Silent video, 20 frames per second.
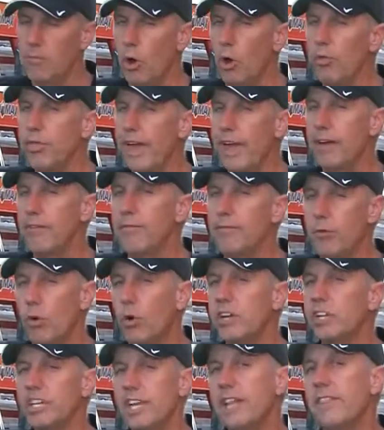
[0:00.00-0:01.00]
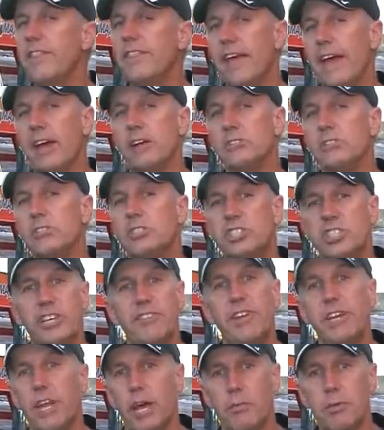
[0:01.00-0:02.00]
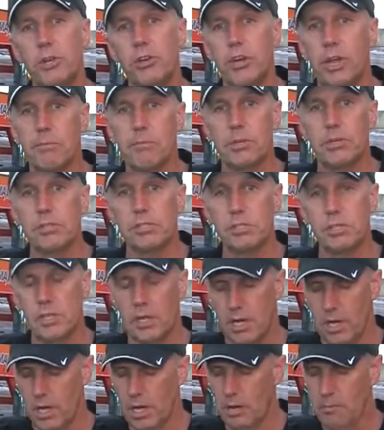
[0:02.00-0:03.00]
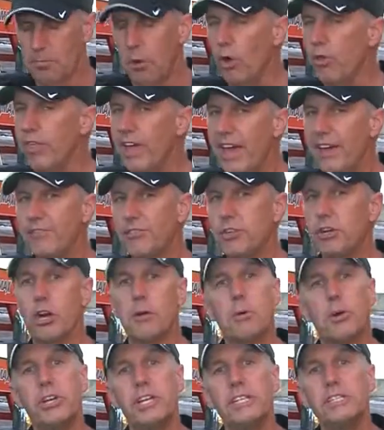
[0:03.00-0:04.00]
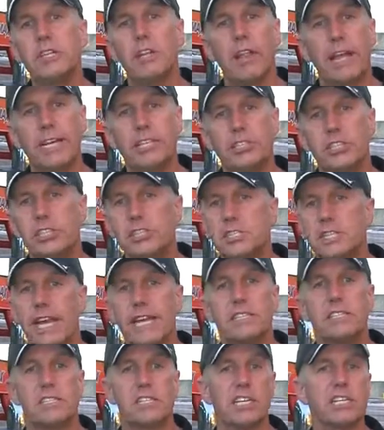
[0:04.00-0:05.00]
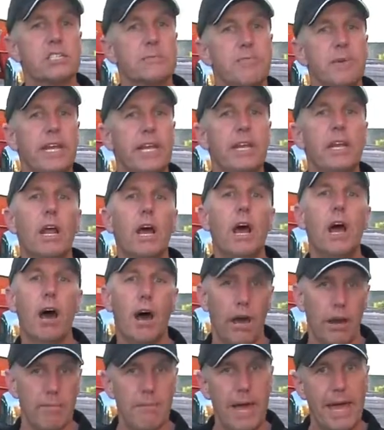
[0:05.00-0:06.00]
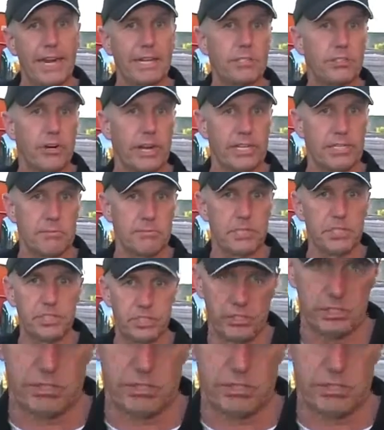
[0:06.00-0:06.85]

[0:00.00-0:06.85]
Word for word: Both have 14,000 GVW numbers. Both have turbo diesel engines and six-speed automatic transmissions.